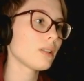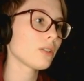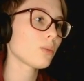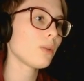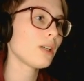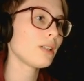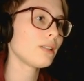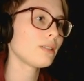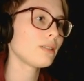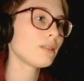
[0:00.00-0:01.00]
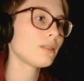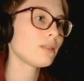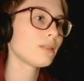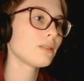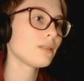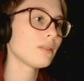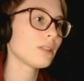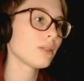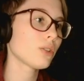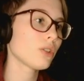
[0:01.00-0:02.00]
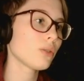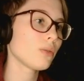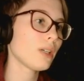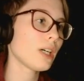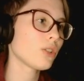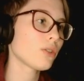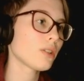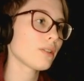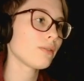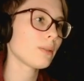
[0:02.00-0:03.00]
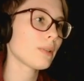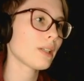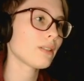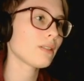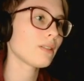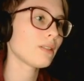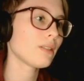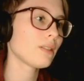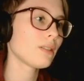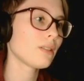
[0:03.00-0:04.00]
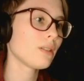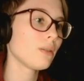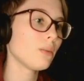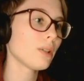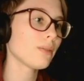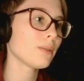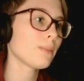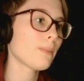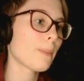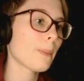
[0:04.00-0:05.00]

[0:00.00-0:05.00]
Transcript: There's 1. There's 2. I should have flipped that. Whatever.